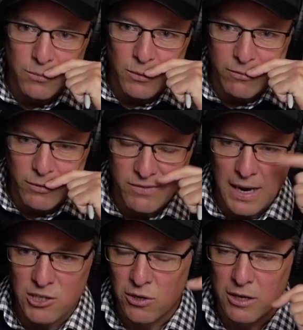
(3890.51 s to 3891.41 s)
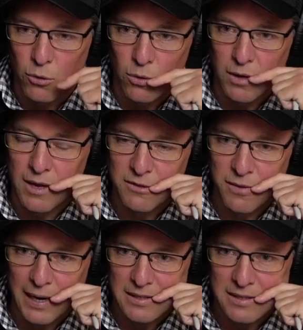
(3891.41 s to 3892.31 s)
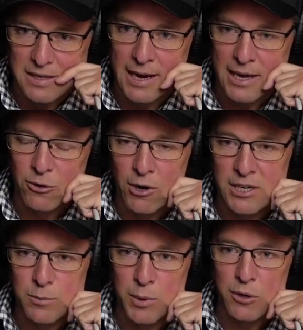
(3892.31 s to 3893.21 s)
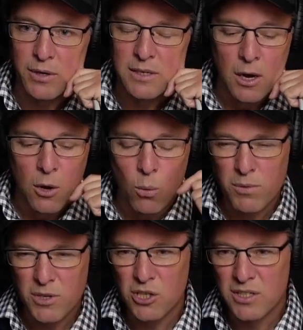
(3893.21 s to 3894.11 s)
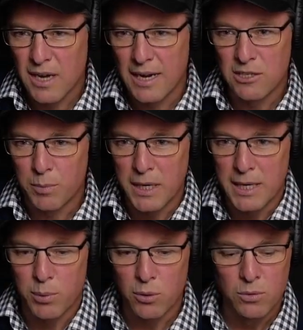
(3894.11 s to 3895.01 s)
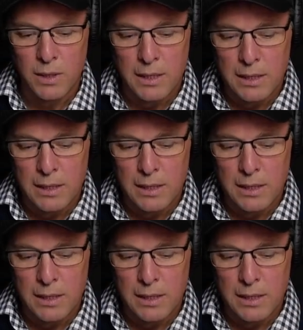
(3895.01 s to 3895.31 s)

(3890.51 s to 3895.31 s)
and we've touched on all of those factors today in your own experience. What would you say to people